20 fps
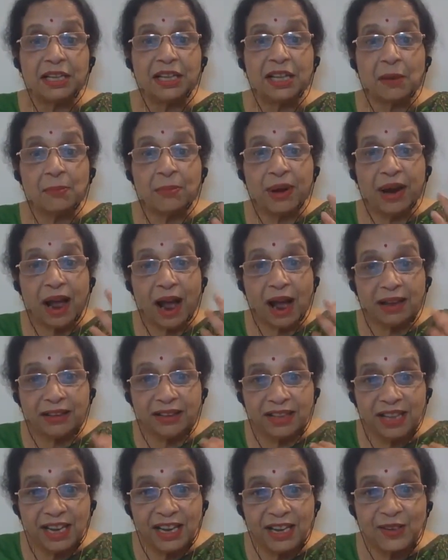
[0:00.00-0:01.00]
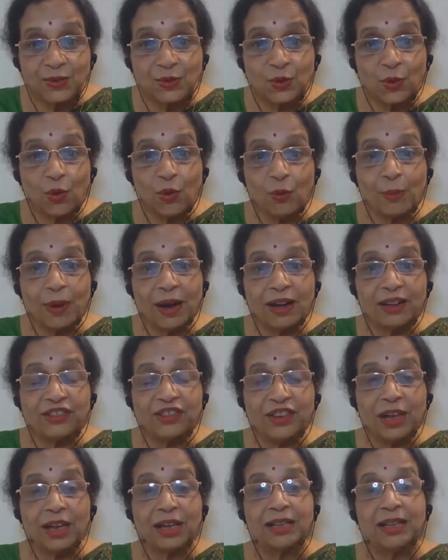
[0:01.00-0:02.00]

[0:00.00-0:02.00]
the bhranti is so much